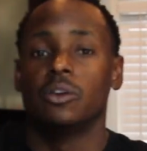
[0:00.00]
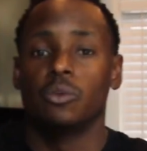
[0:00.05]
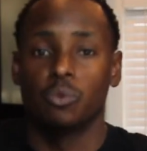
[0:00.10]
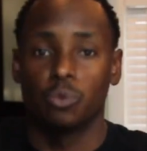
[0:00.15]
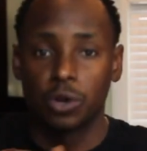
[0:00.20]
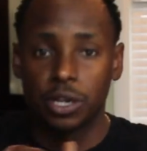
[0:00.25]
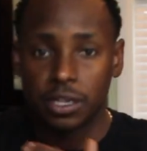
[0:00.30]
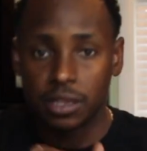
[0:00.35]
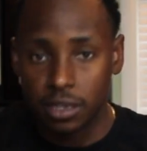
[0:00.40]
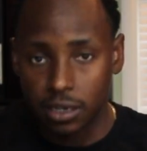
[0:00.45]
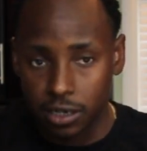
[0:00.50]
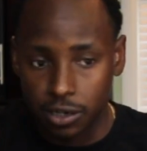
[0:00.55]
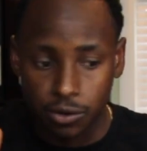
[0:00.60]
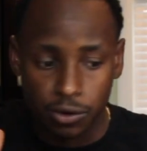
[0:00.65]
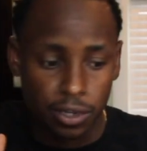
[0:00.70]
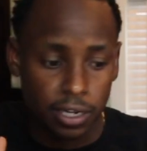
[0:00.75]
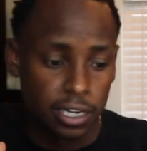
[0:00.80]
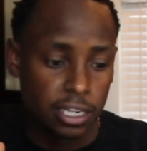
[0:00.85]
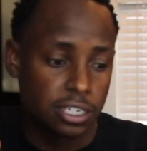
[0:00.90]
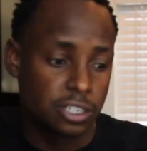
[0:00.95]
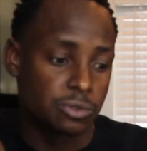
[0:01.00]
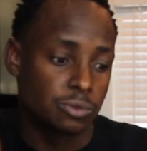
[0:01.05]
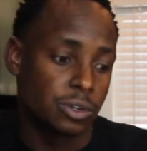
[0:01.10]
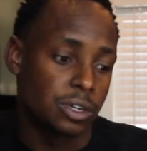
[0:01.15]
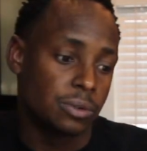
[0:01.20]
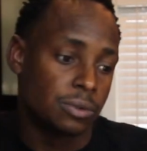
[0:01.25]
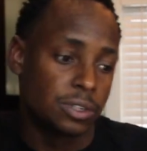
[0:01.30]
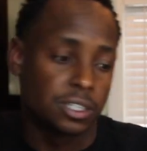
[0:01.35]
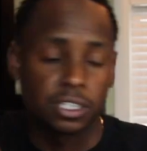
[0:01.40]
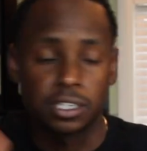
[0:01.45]
read the ingredients,
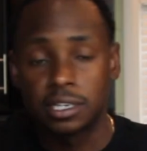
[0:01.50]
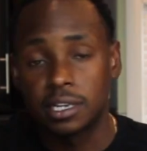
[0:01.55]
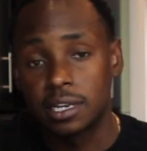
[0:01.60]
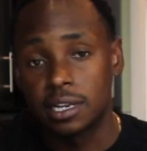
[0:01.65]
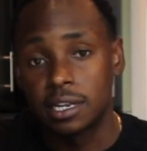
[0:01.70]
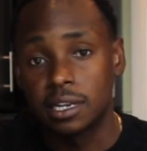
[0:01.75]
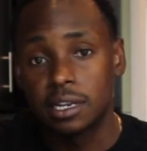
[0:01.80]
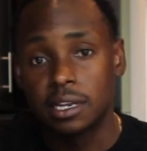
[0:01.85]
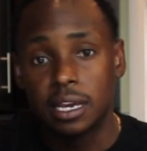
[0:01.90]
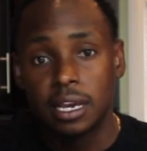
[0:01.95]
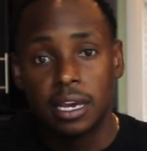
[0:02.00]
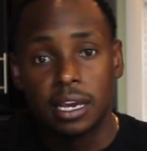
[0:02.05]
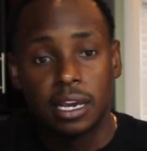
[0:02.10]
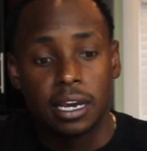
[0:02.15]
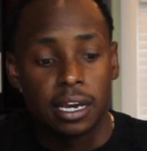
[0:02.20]
read what you're getting.